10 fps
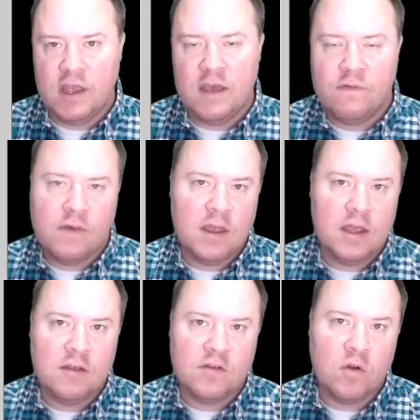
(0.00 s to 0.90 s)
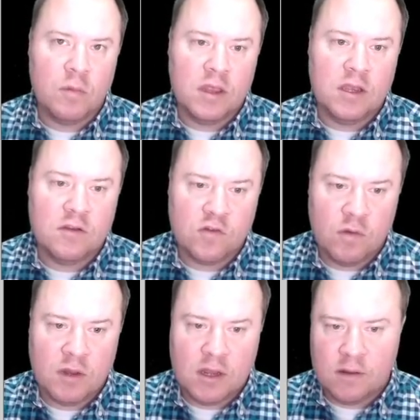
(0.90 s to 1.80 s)
if it is normally
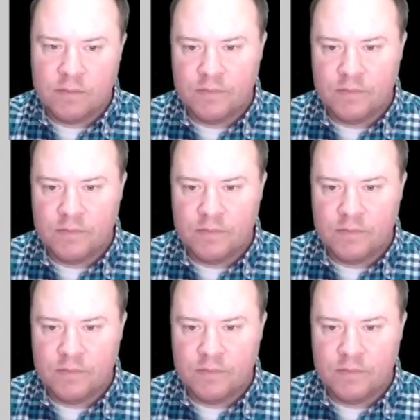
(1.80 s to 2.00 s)
distributed.